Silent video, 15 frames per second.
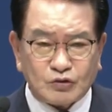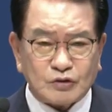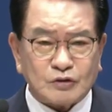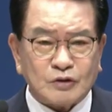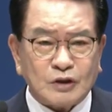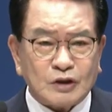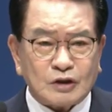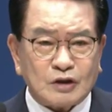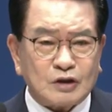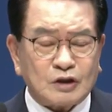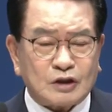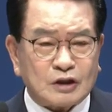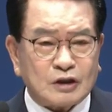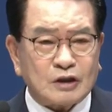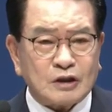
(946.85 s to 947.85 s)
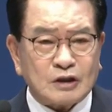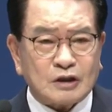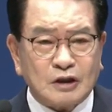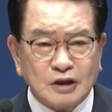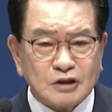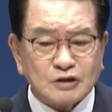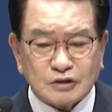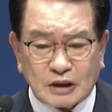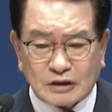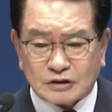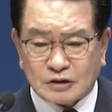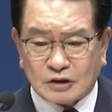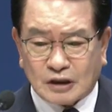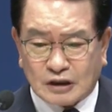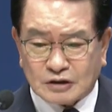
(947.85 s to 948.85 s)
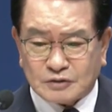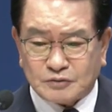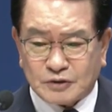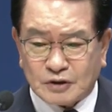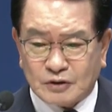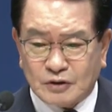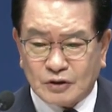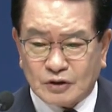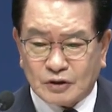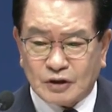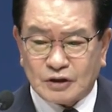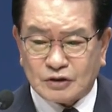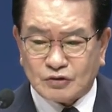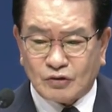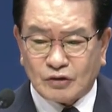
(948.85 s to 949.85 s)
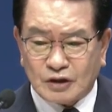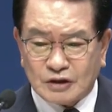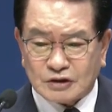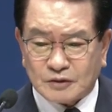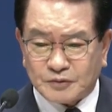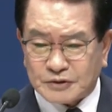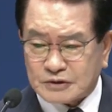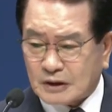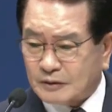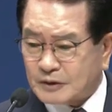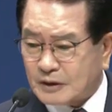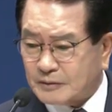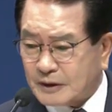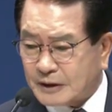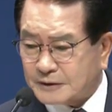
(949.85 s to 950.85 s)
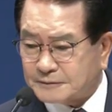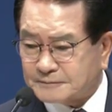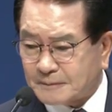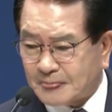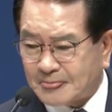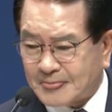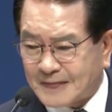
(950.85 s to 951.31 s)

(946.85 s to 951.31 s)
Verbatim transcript: my nation as Greece and I that and that's why I went.